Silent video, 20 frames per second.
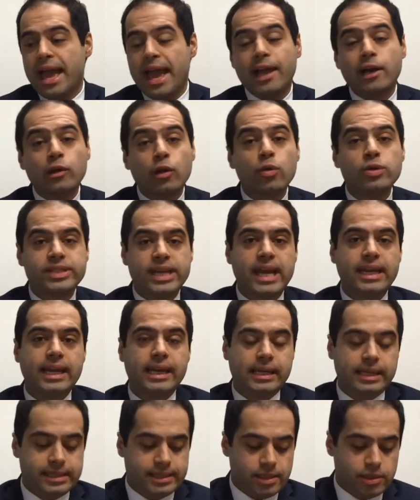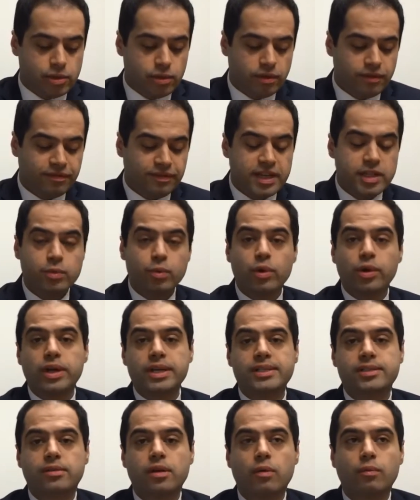A closed-ended lease. So first we're going
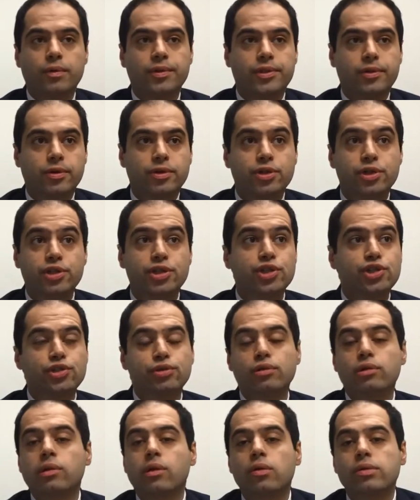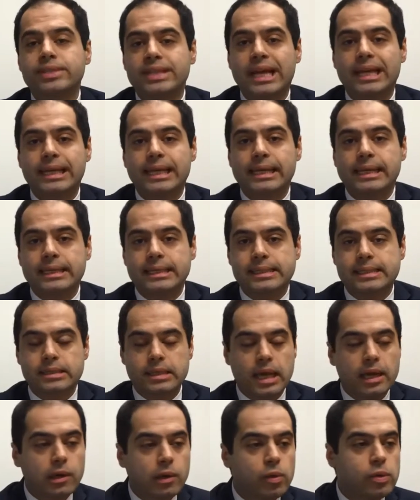to start with your traditional closed-ended lease.
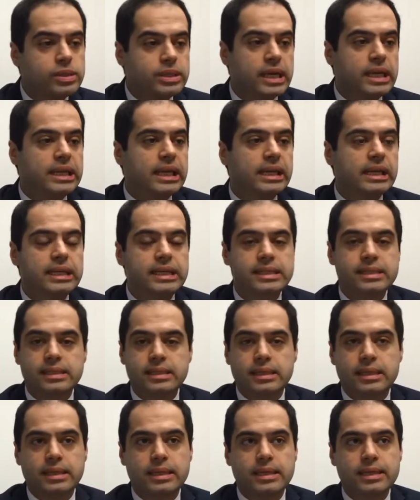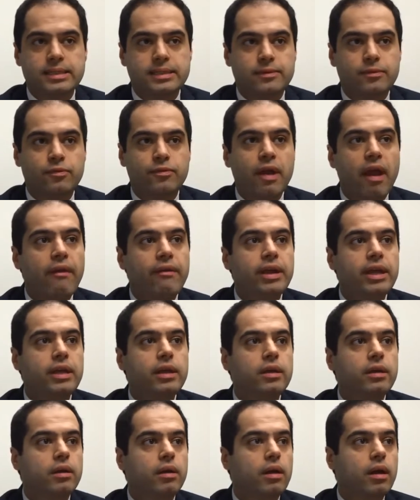A closed-ended lease is
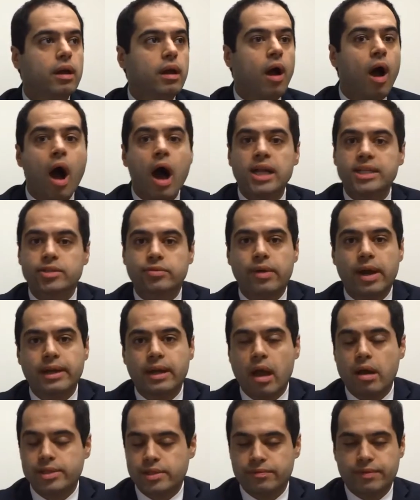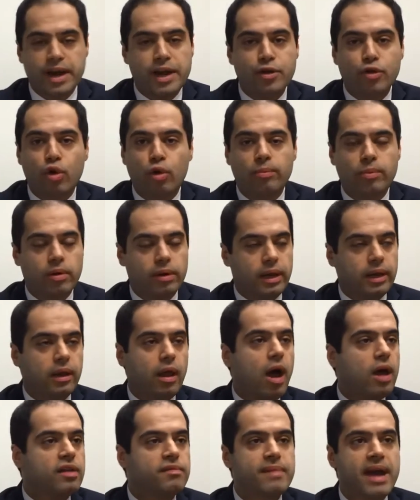very hot right now. It's very normal. A
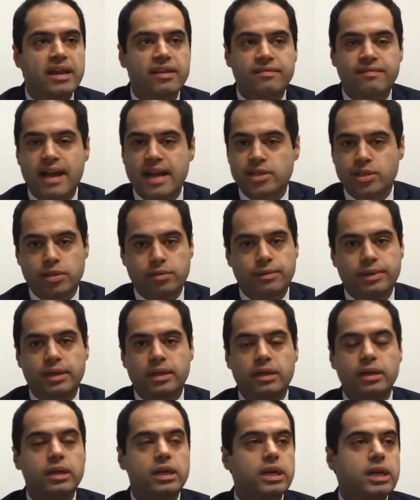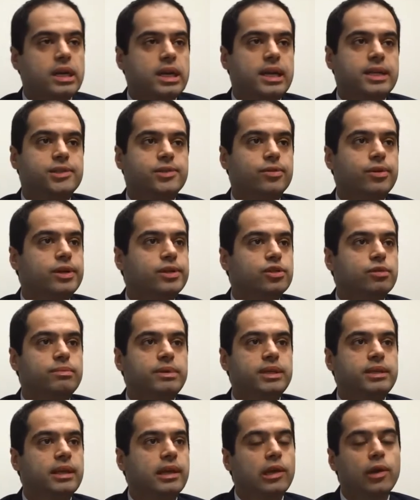lot of manufacturers, whether it's going to
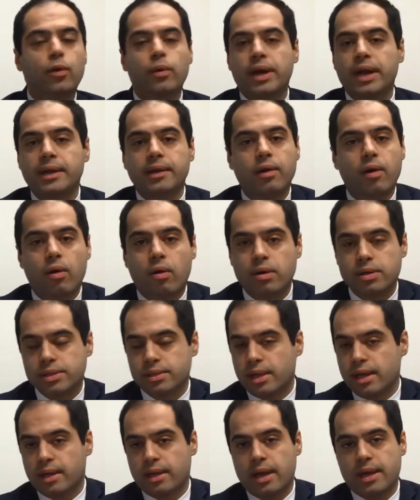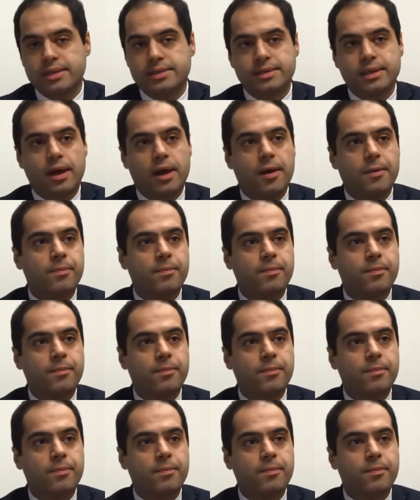be the low-end cars like as